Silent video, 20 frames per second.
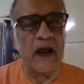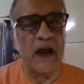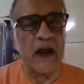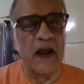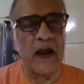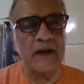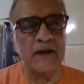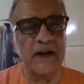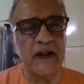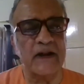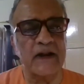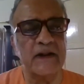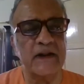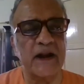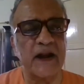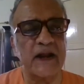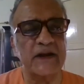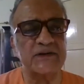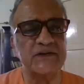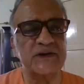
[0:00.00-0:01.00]
and then the
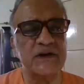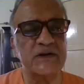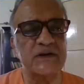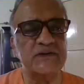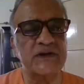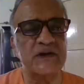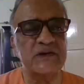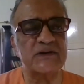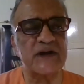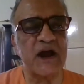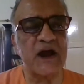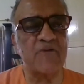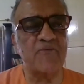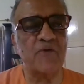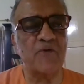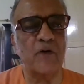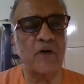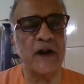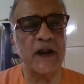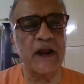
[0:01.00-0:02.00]
rest is the
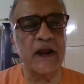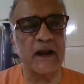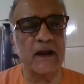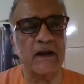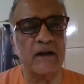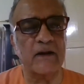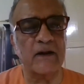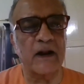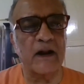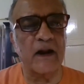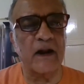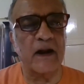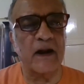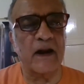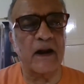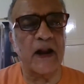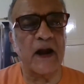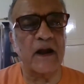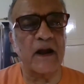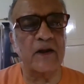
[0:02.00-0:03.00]
scaffolding
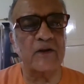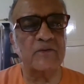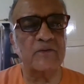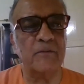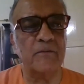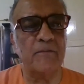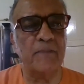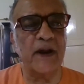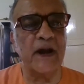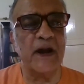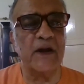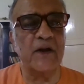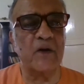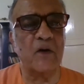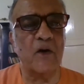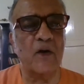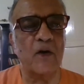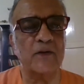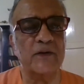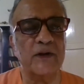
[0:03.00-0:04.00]
that is built
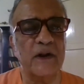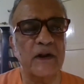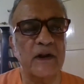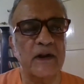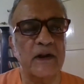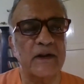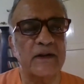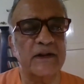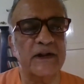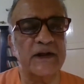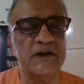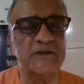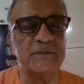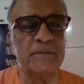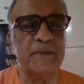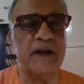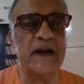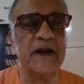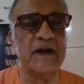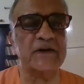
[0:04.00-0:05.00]
on these
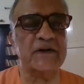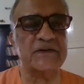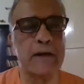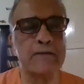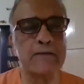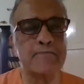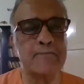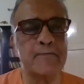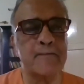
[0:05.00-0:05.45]
pillars.